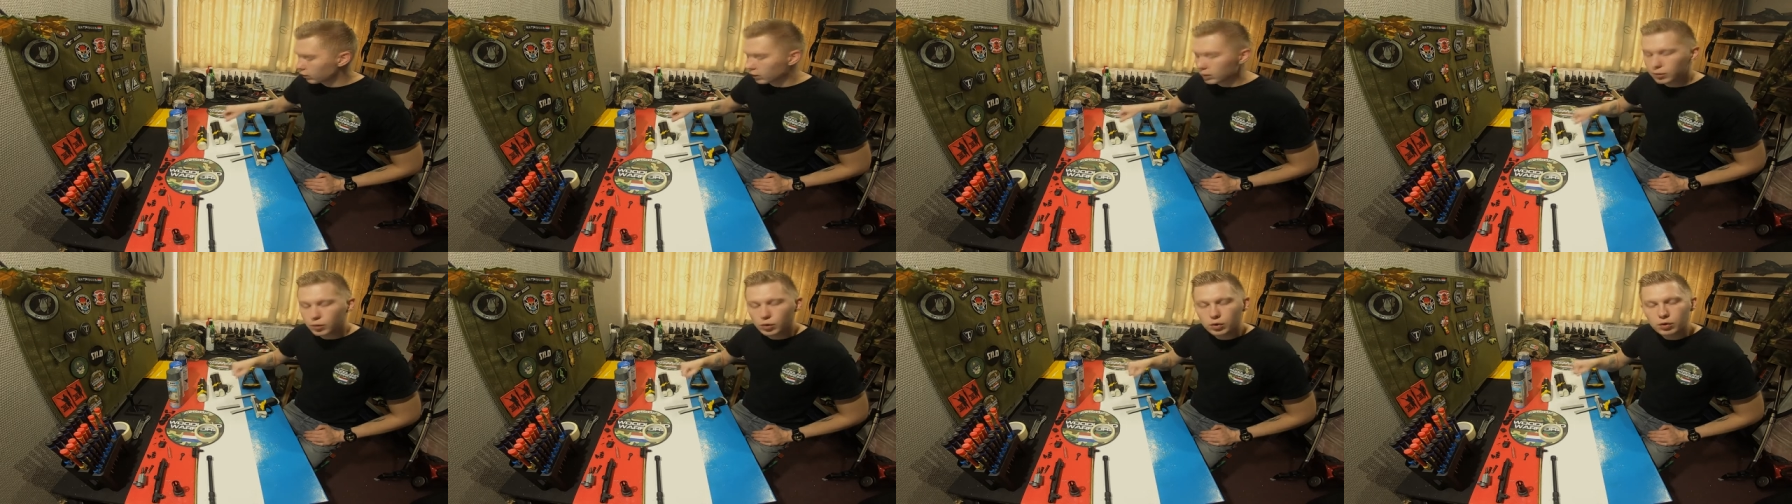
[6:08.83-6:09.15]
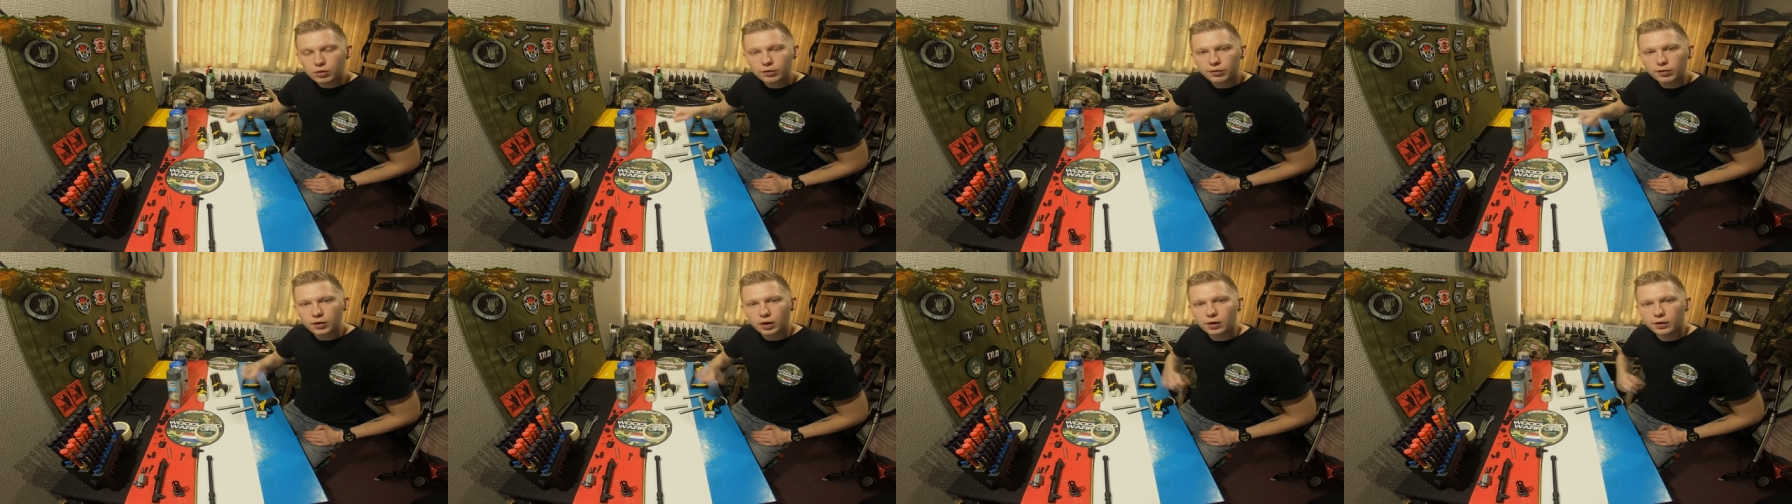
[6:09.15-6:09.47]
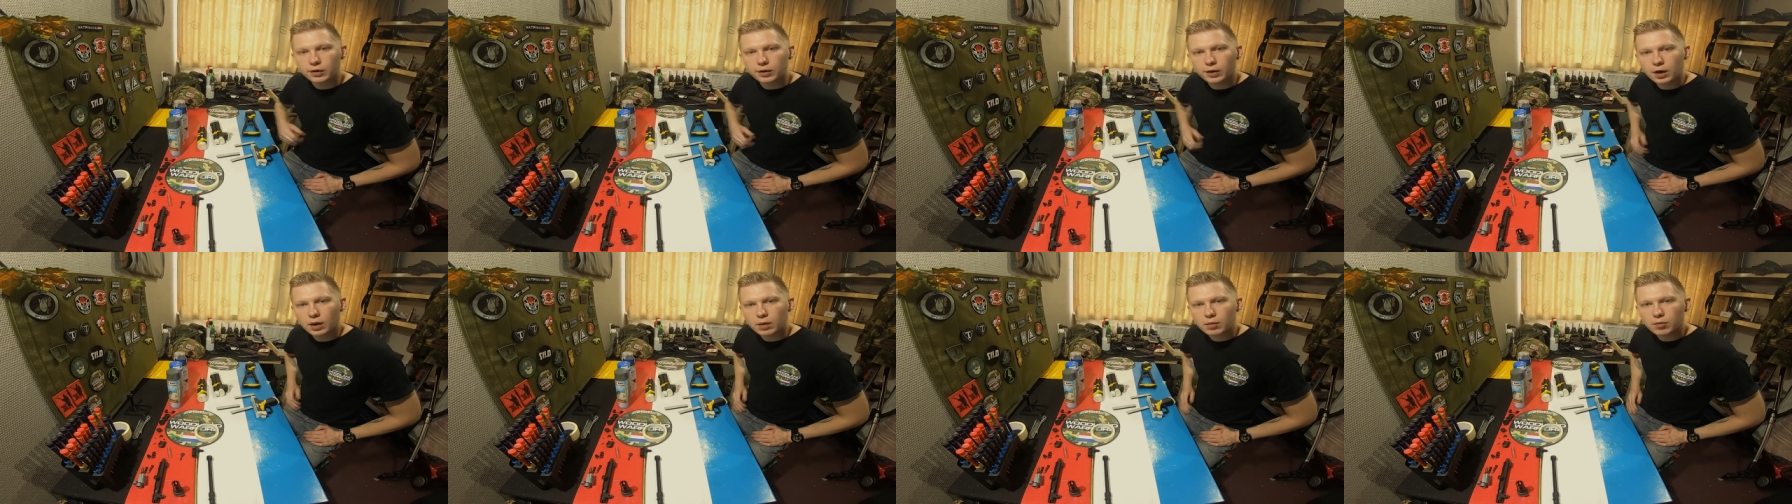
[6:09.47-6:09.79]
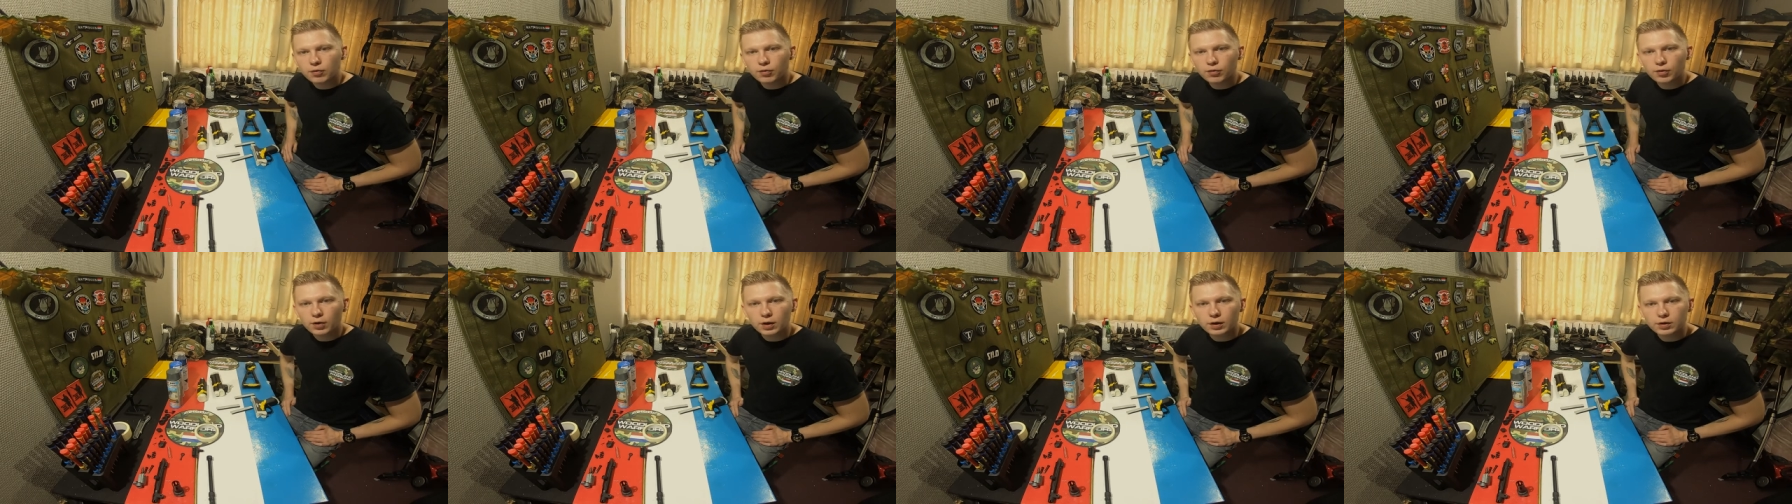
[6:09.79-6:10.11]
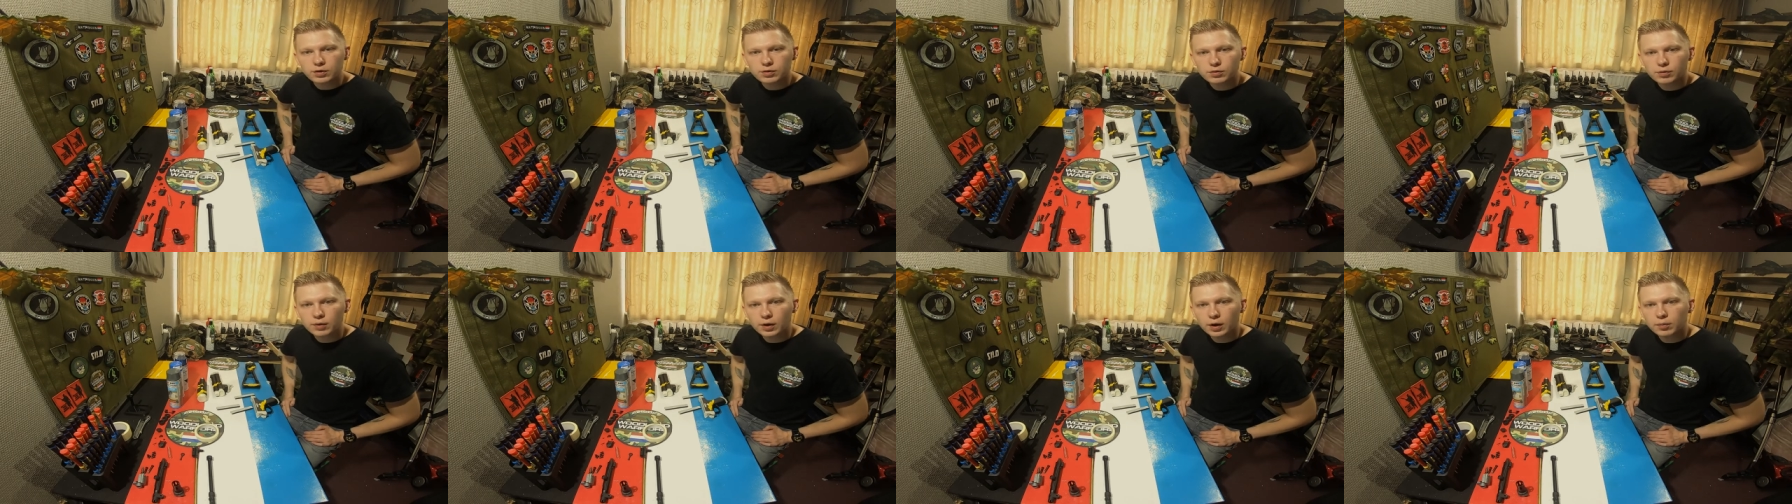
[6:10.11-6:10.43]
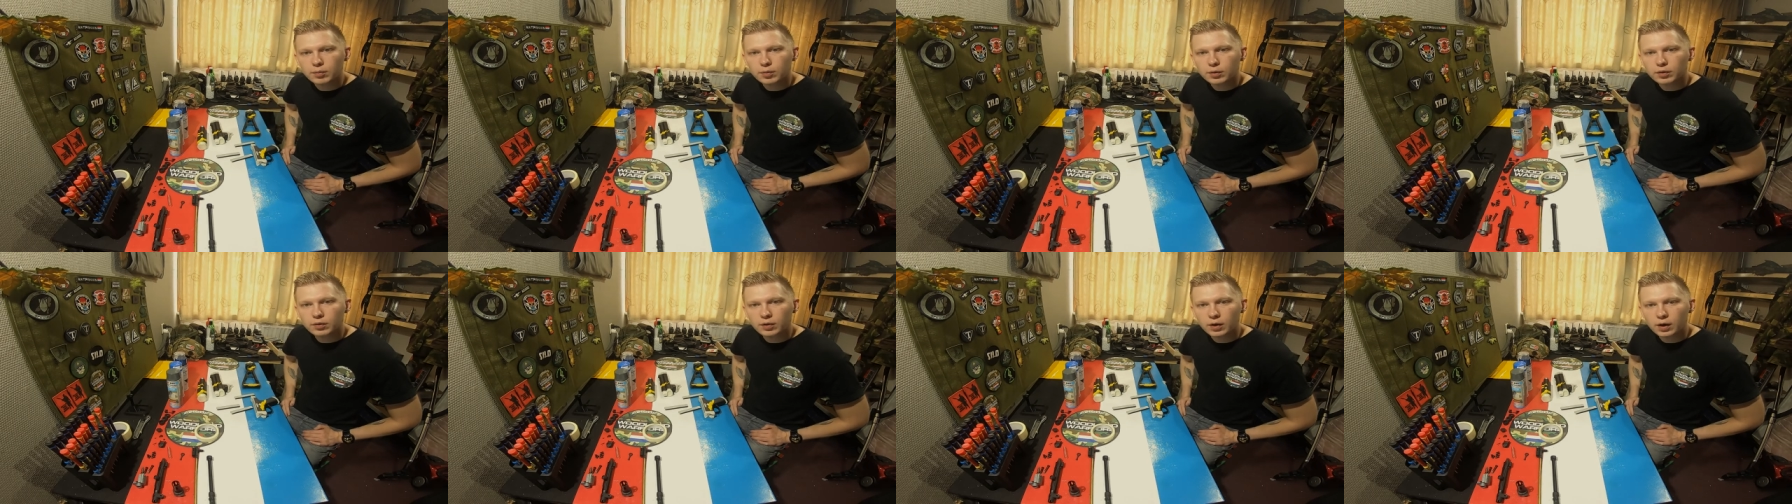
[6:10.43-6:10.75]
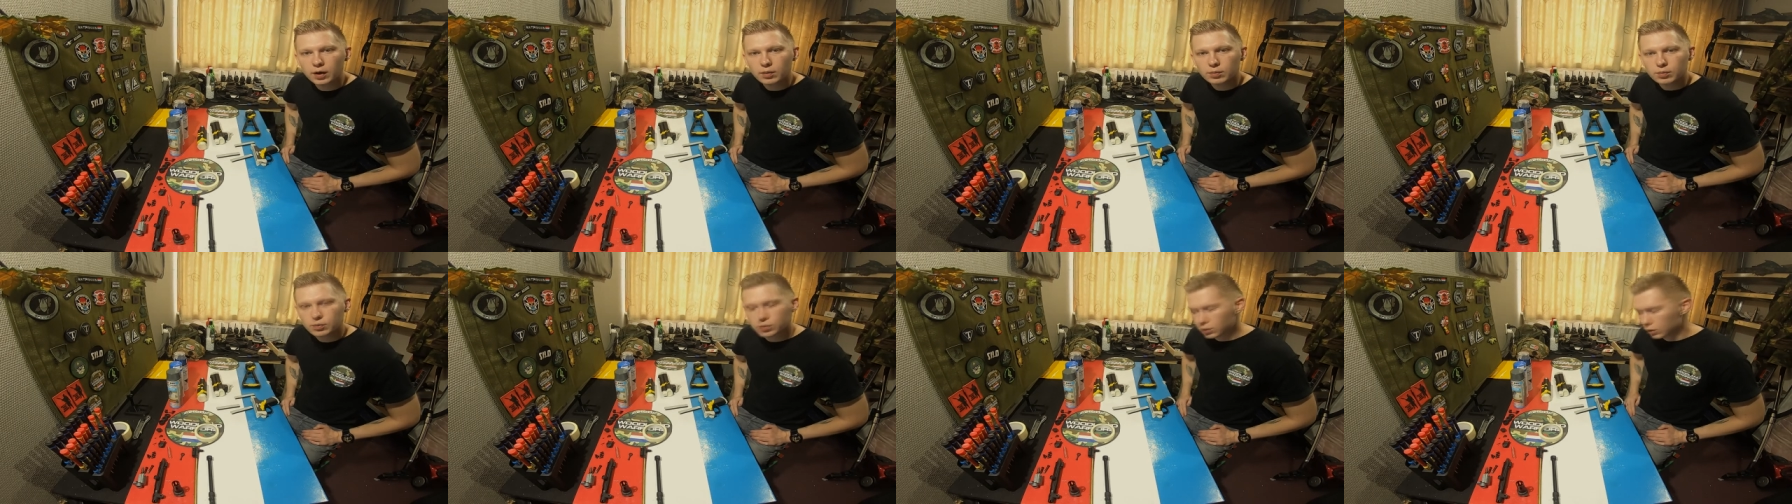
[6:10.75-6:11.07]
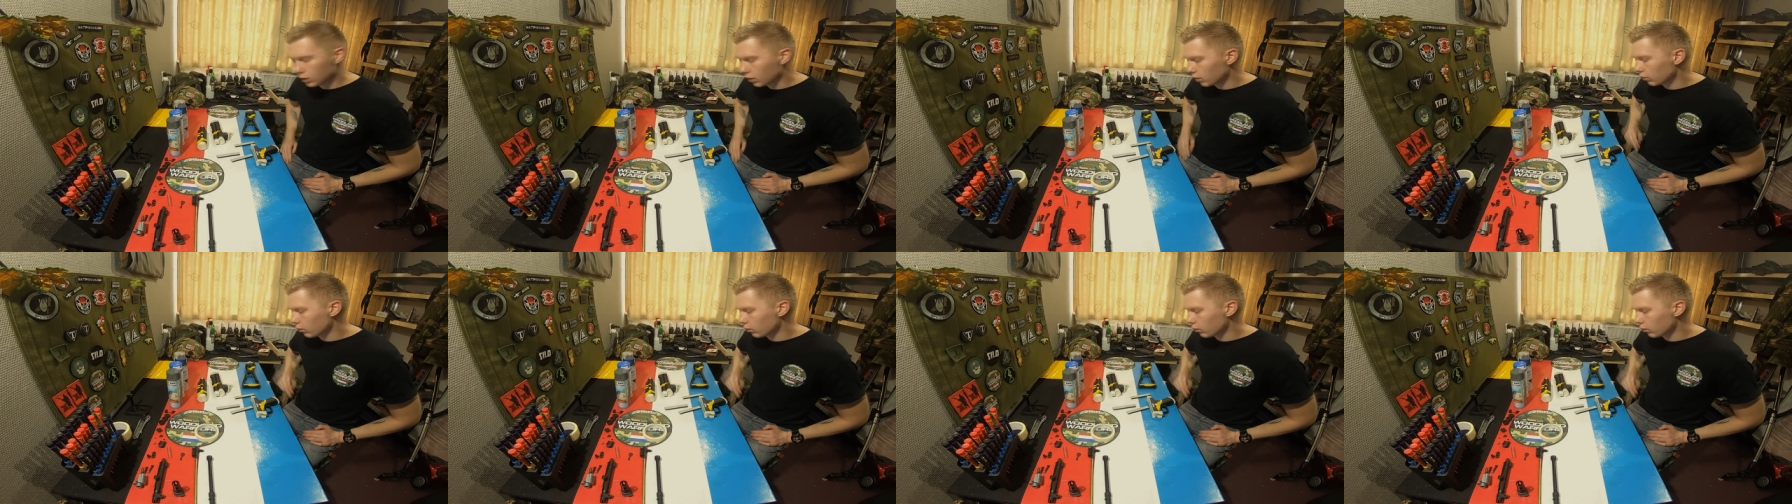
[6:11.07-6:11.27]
remove all the camouflage striping tapes.